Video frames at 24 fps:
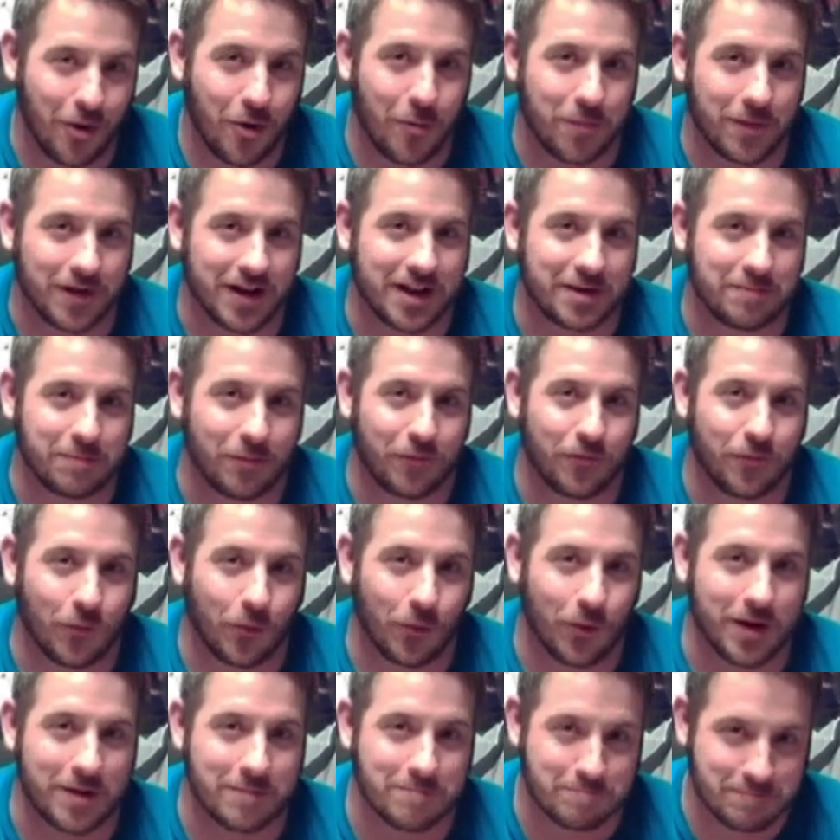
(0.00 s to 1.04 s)
open it
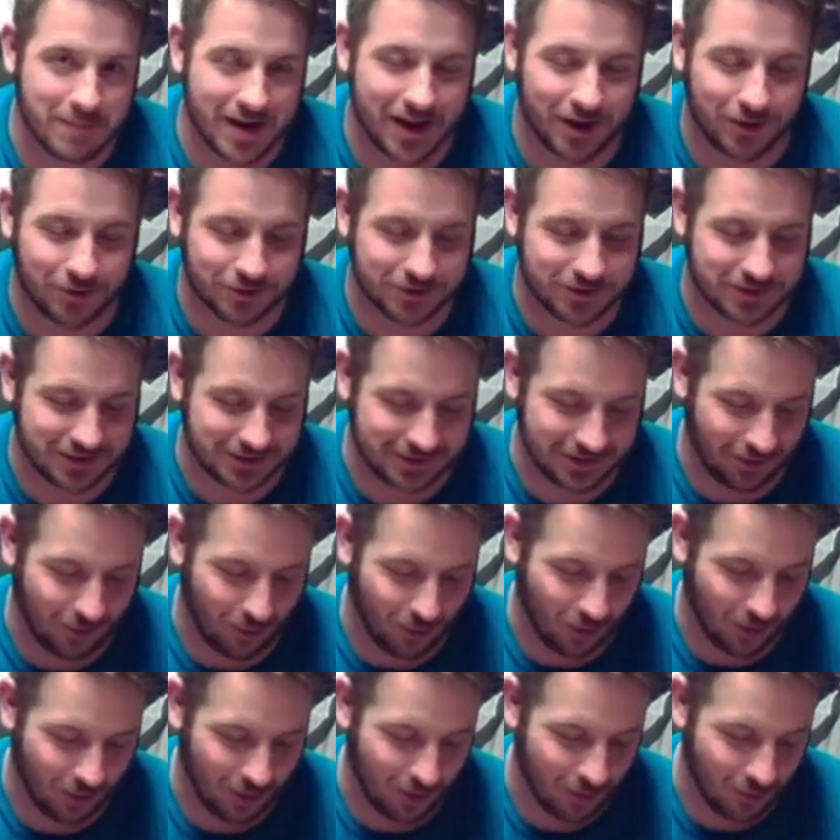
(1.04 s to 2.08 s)
before it melts
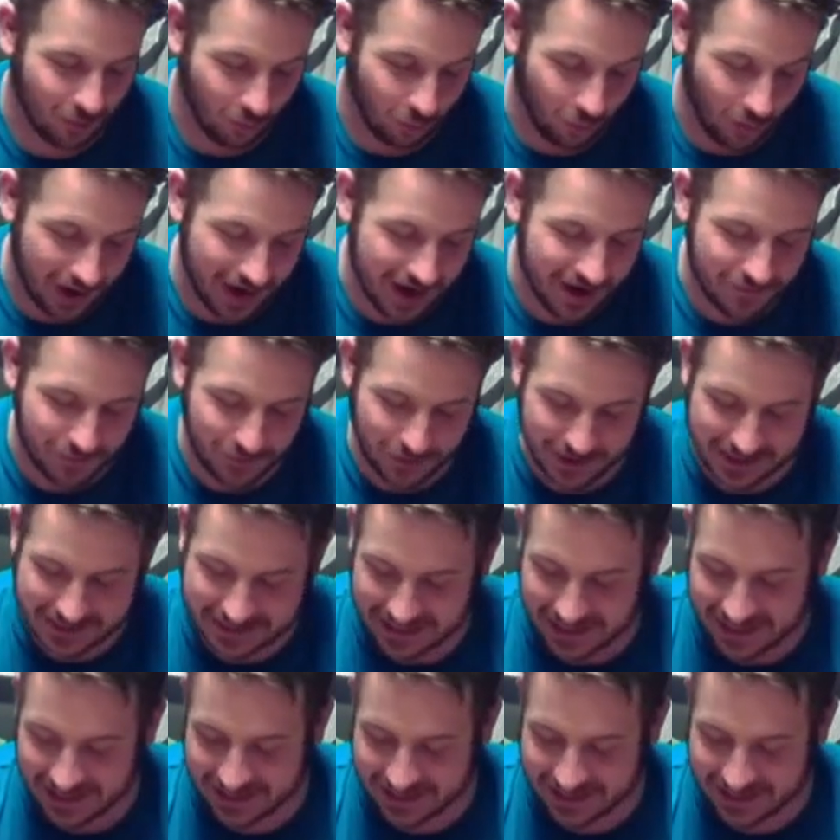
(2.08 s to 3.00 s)
or whatever it does.